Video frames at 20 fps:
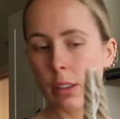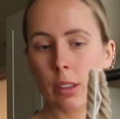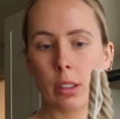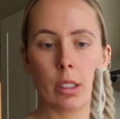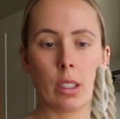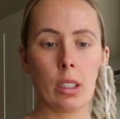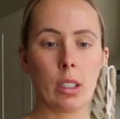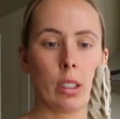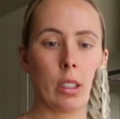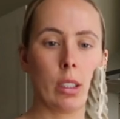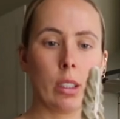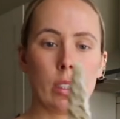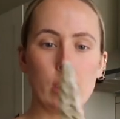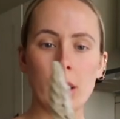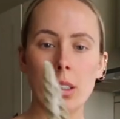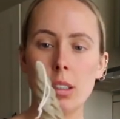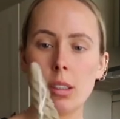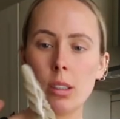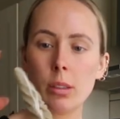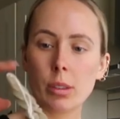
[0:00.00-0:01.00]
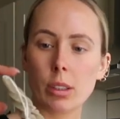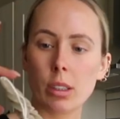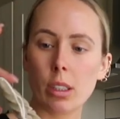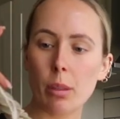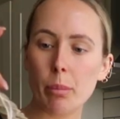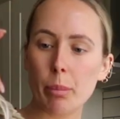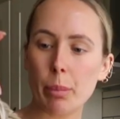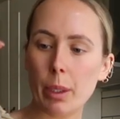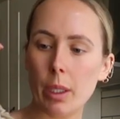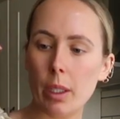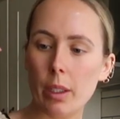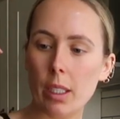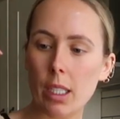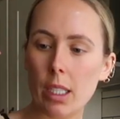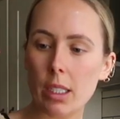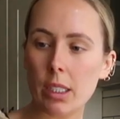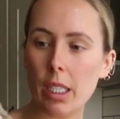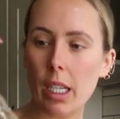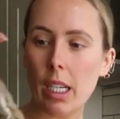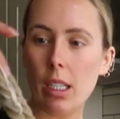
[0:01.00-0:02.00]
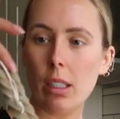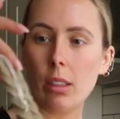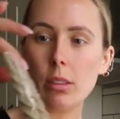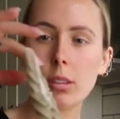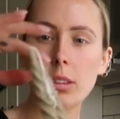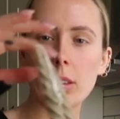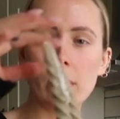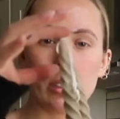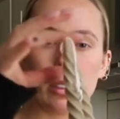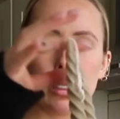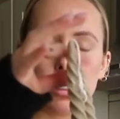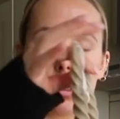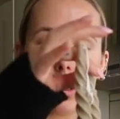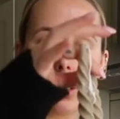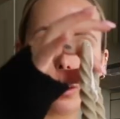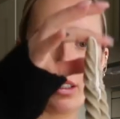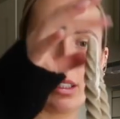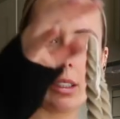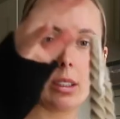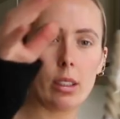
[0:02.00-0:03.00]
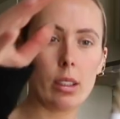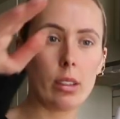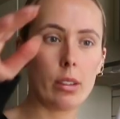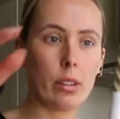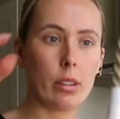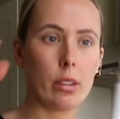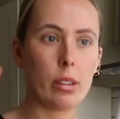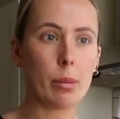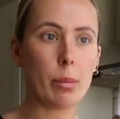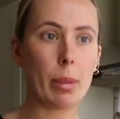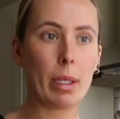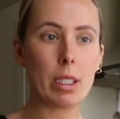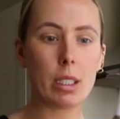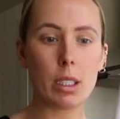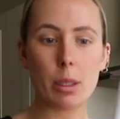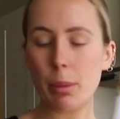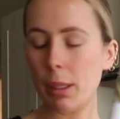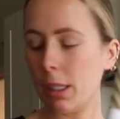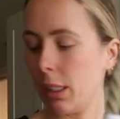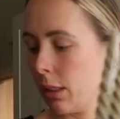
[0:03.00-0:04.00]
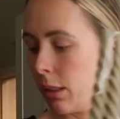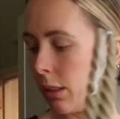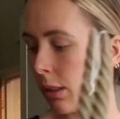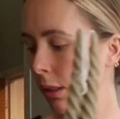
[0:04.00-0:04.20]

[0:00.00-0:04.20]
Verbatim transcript: I'm just going to burn that down. So then the bendy bit.